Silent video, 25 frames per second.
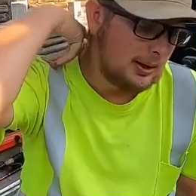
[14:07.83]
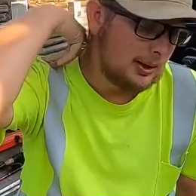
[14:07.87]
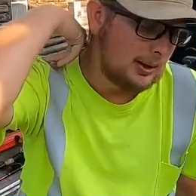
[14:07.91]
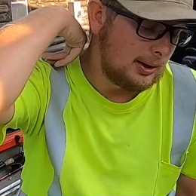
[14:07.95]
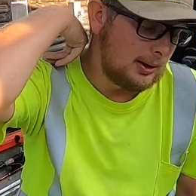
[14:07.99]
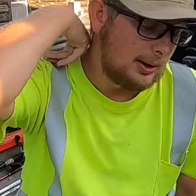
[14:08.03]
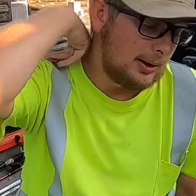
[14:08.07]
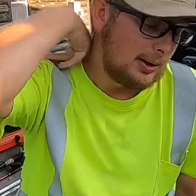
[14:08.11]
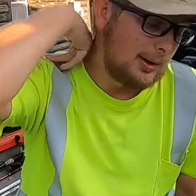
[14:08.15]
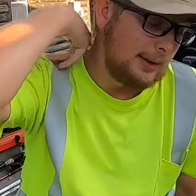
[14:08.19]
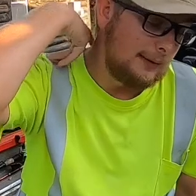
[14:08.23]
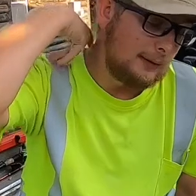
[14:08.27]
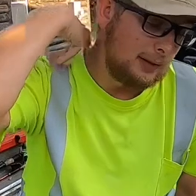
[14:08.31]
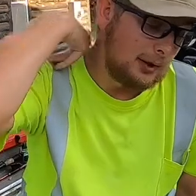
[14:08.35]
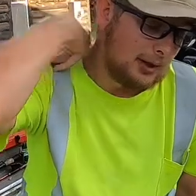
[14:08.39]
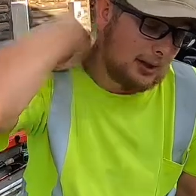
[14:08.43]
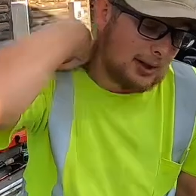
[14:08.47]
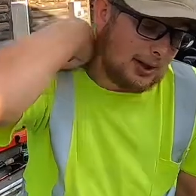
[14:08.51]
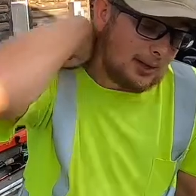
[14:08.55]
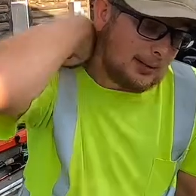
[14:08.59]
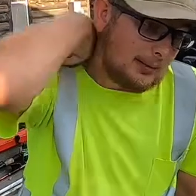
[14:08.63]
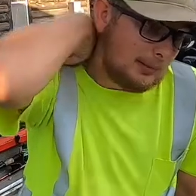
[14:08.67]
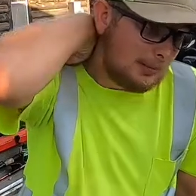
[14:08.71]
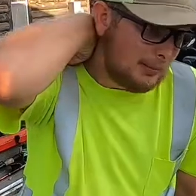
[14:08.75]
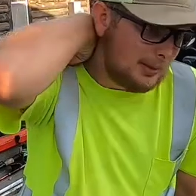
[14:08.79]
Uh, if you're
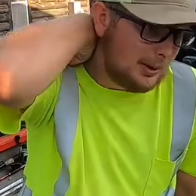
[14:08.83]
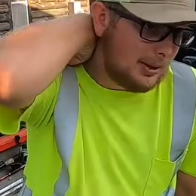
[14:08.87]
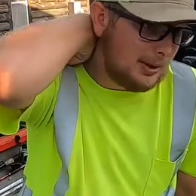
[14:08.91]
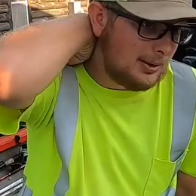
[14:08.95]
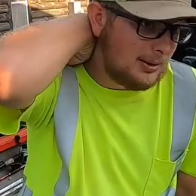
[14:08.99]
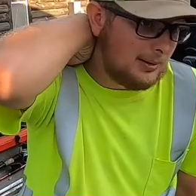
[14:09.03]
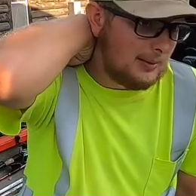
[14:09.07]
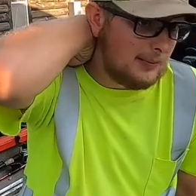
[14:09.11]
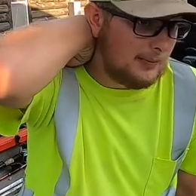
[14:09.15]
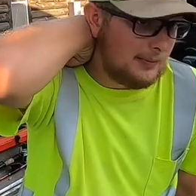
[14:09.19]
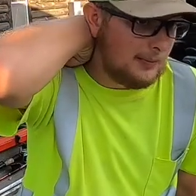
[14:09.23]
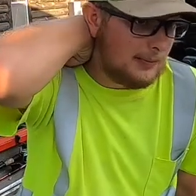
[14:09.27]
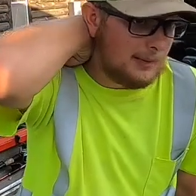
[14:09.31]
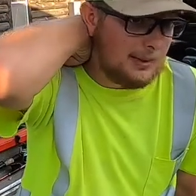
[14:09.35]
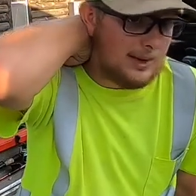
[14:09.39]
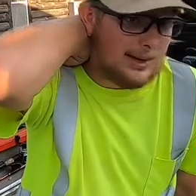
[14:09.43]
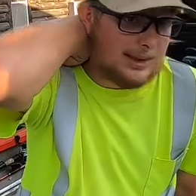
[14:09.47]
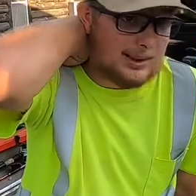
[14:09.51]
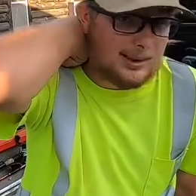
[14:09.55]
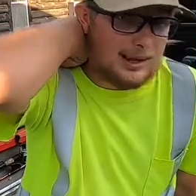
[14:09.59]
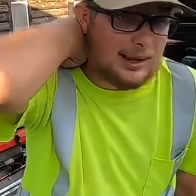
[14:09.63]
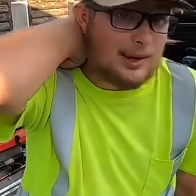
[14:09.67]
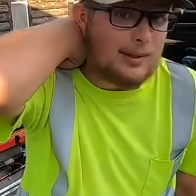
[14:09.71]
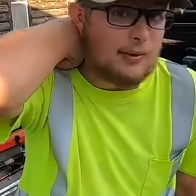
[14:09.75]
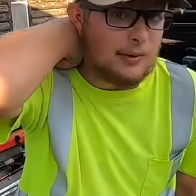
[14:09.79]
getting bit
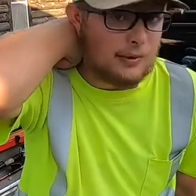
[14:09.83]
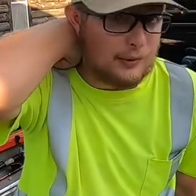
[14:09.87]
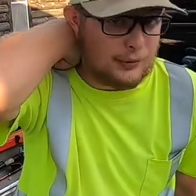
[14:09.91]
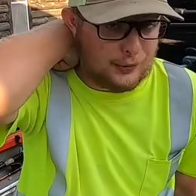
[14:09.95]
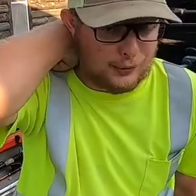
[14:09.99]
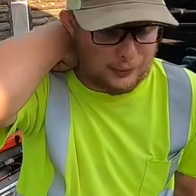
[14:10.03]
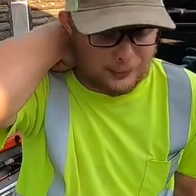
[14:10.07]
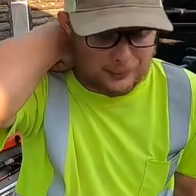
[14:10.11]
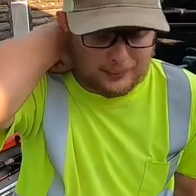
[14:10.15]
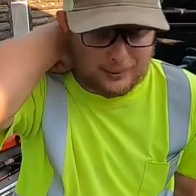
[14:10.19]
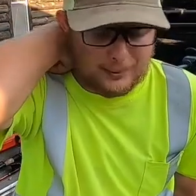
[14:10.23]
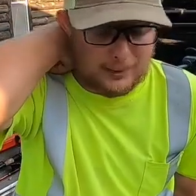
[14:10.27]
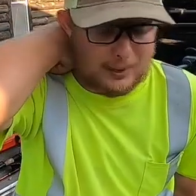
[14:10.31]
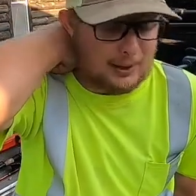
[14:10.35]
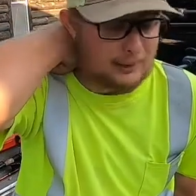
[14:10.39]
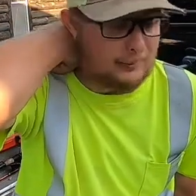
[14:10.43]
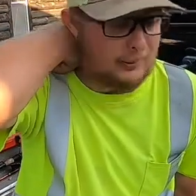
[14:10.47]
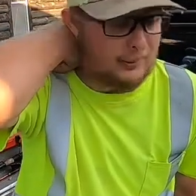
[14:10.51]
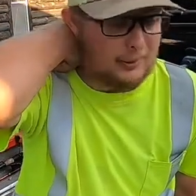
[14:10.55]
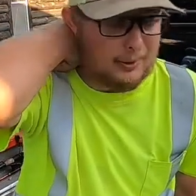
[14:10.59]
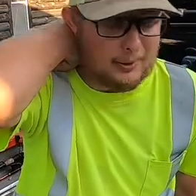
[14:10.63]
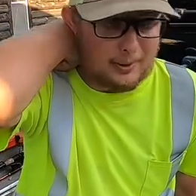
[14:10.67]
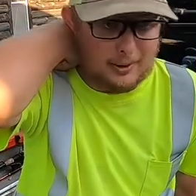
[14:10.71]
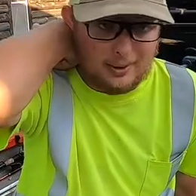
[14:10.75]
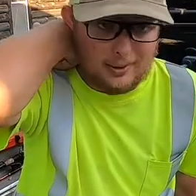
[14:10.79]
like that, then do it. If
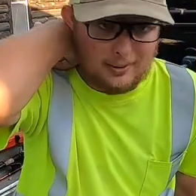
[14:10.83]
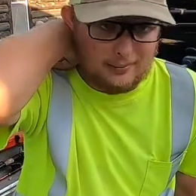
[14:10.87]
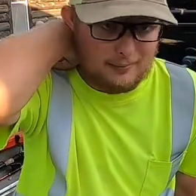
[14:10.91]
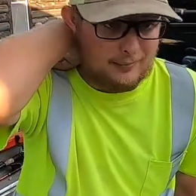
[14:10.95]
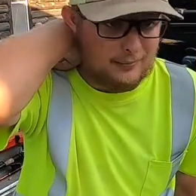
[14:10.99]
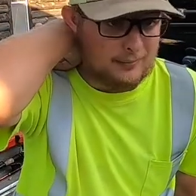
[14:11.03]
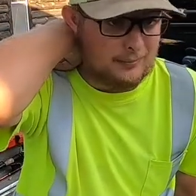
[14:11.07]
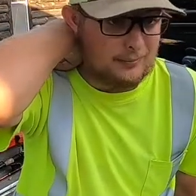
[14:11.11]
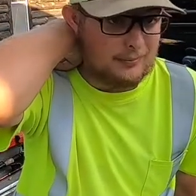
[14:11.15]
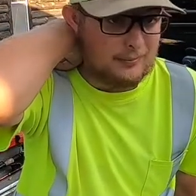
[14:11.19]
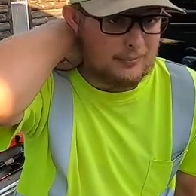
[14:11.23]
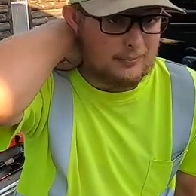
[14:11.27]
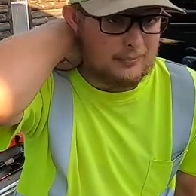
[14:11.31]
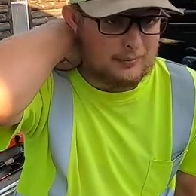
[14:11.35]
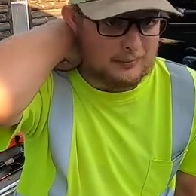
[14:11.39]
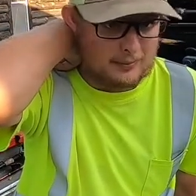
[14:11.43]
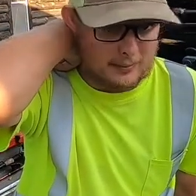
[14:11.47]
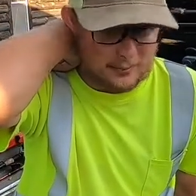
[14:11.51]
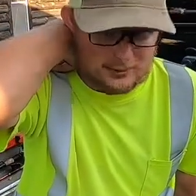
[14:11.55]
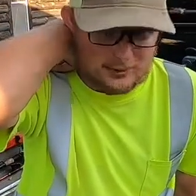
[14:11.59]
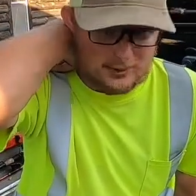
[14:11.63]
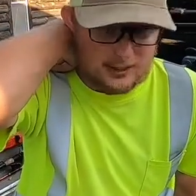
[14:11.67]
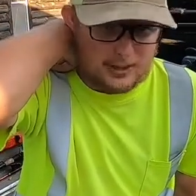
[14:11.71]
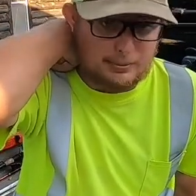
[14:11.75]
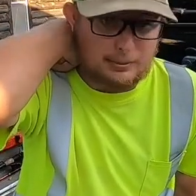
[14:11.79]
you're not,
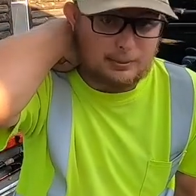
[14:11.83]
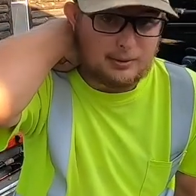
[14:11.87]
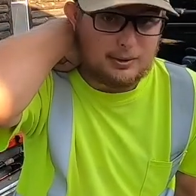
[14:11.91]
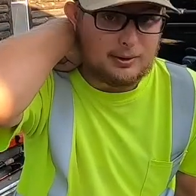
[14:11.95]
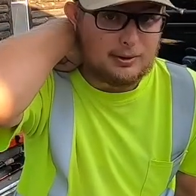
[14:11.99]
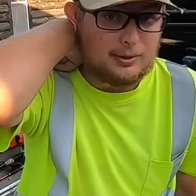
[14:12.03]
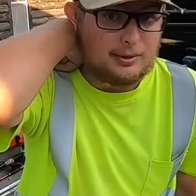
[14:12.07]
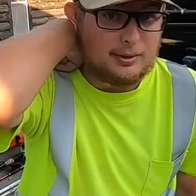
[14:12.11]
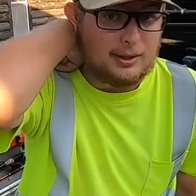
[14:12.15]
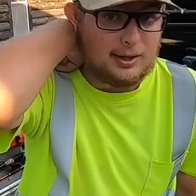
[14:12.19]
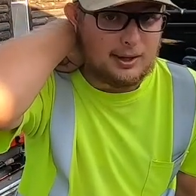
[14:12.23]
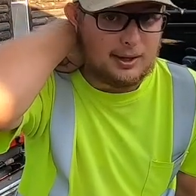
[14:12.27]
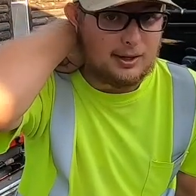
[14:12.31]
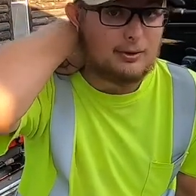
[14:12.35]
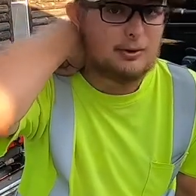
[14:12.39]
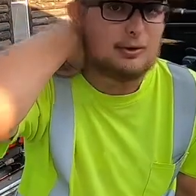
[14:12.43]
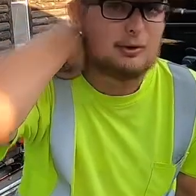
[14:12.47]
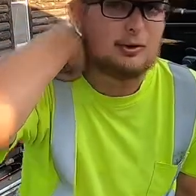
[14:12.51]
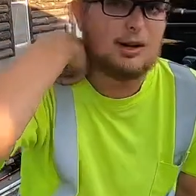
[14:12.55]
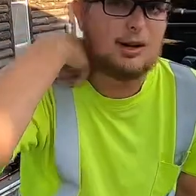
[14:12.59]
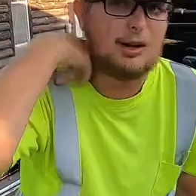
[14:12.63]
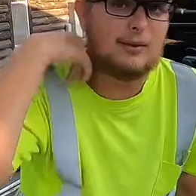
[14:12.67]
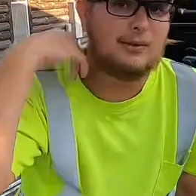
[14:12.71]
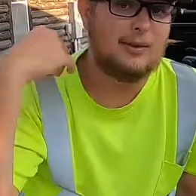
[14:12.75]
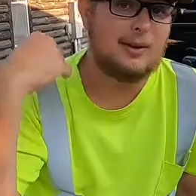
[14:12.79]
fish deeper and
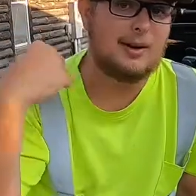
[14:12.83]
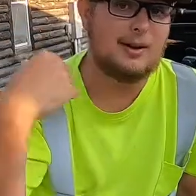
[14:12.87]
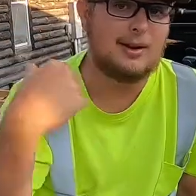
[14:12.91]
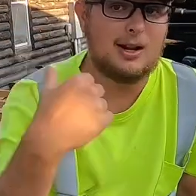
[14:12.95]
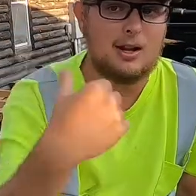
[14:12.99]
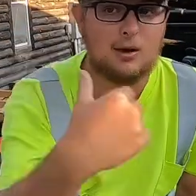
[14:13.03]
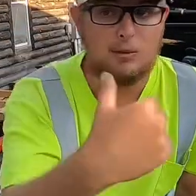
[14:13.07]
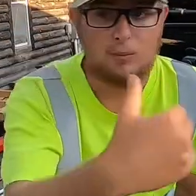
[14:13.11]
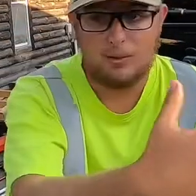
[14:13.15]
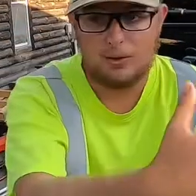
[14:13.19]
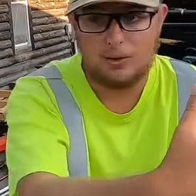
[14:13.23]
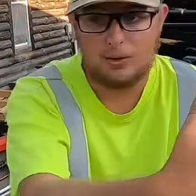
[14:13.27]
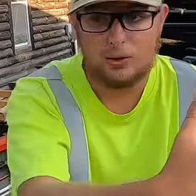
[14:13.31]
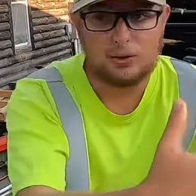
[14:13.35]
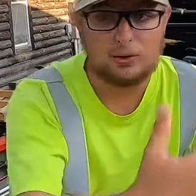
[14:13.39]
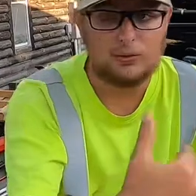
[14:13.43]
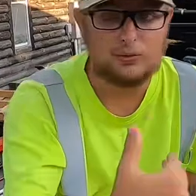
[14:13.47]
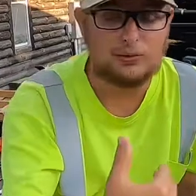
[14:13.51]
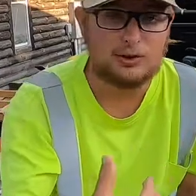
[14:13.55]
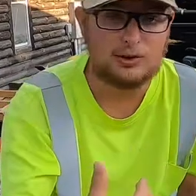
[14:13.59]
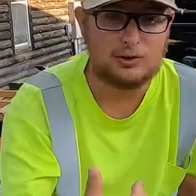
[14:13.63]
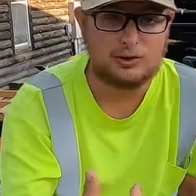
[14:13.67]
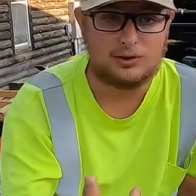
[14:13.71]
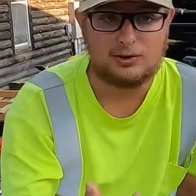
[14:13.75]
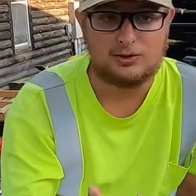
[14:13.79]
try to find out where those
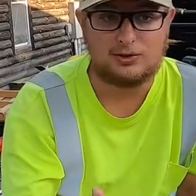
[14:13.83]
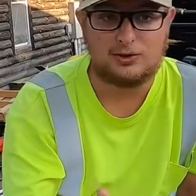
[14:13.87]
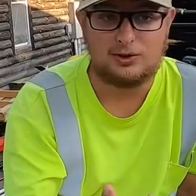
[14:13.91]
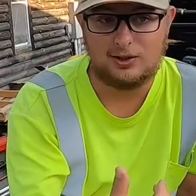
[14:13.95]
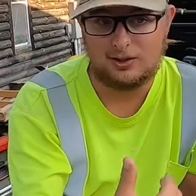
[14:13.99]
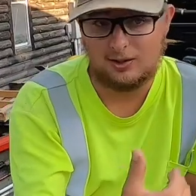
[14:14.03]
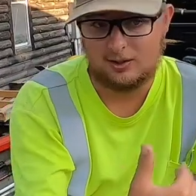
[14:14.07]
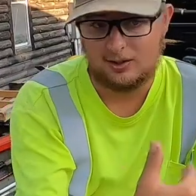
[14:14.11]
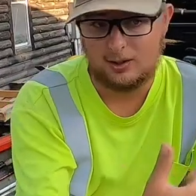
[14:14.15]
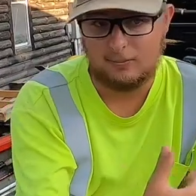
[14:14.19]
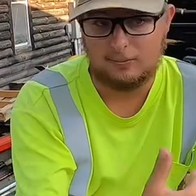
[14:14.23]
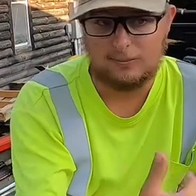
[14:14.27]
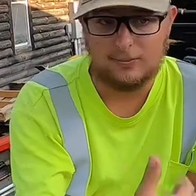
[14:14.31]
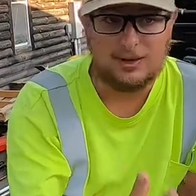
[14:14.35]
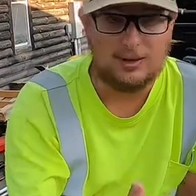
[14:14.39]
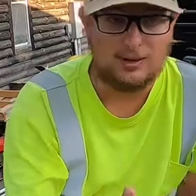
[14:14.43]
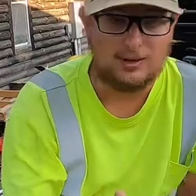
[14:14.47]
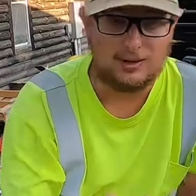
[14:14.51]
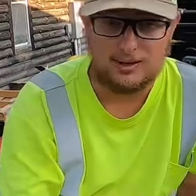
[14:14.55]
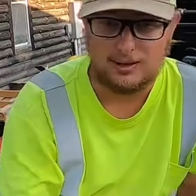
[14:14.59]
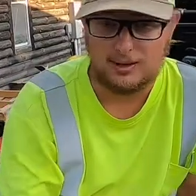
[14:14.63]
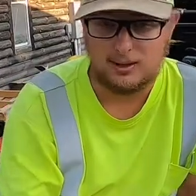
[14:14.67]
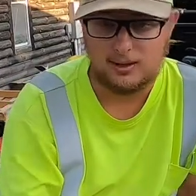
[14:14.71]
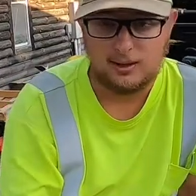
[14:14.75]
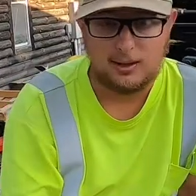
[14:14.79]
fish are sitting up that
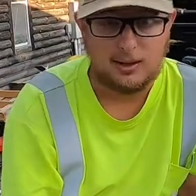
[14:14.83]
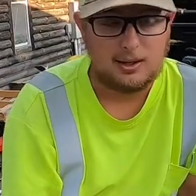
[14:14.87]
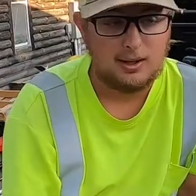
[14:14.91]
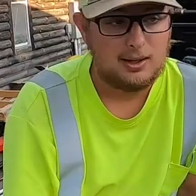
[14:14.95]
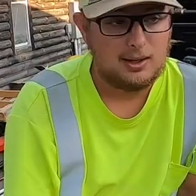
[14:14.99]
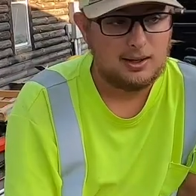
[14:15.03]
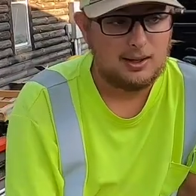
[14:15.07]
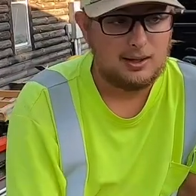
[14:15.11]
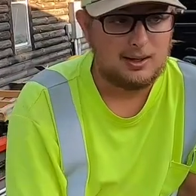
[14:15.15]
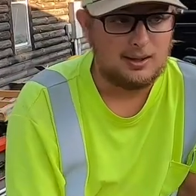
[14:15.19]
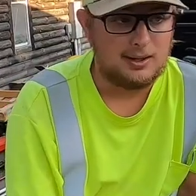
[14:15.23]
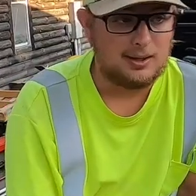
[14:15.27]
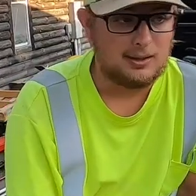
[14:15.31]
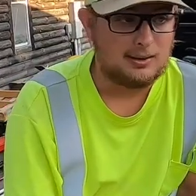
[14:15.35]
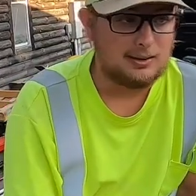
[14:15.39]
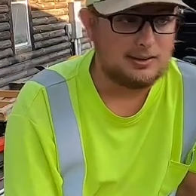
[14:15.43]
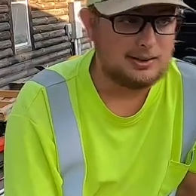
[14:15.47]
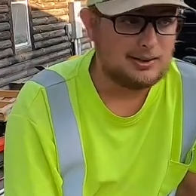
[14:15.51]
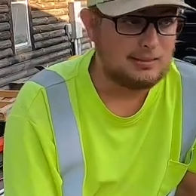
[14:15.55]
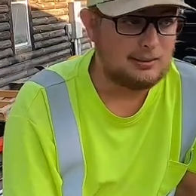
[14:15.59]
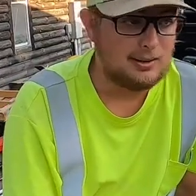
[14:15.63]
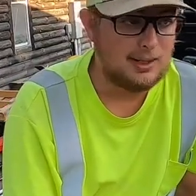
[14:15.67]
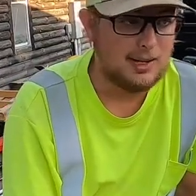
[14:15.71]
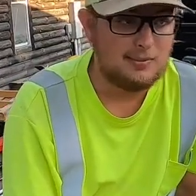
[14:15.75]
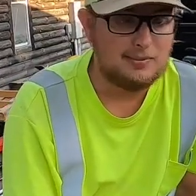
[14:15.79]
day. And
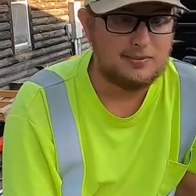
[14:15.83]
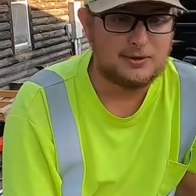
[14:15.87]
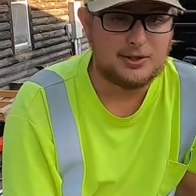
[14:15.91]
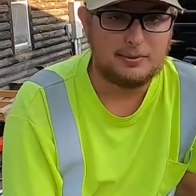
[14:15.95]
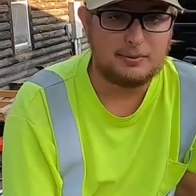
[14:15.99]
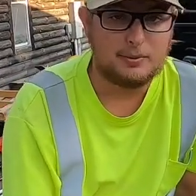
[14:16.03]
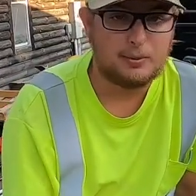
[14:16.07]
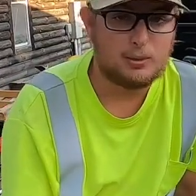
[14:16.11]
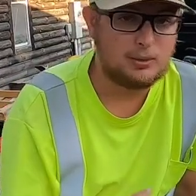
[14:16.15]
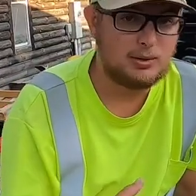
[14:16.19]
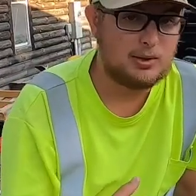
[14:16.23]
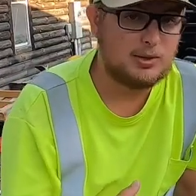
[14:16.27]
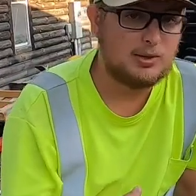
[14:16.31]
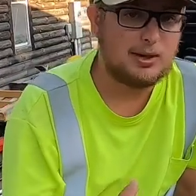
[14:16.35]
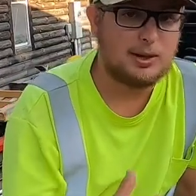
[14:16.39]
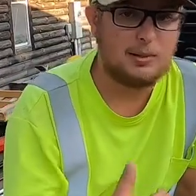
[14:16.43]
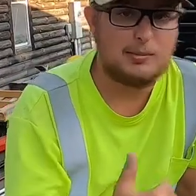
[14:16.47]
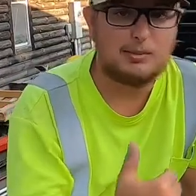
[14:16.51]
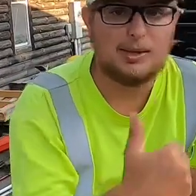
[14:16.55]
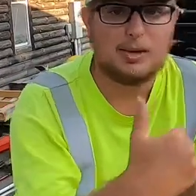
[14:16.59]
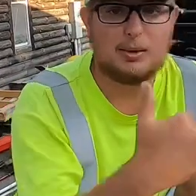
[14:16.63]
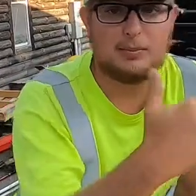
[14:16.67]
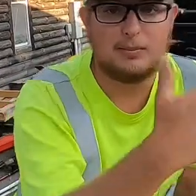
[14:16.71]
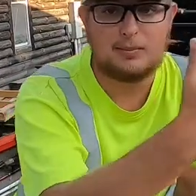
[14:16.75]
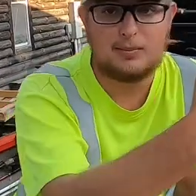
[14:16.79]
sometimes in the morning they're gonna
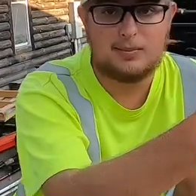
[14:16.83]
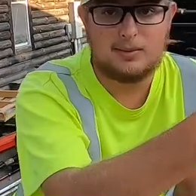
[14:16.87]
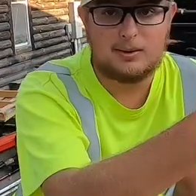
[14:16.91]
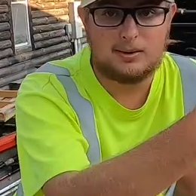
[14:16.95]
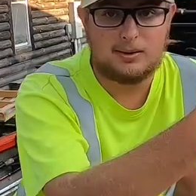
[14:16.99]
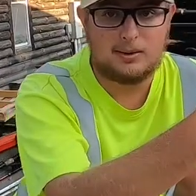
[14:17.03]
be up,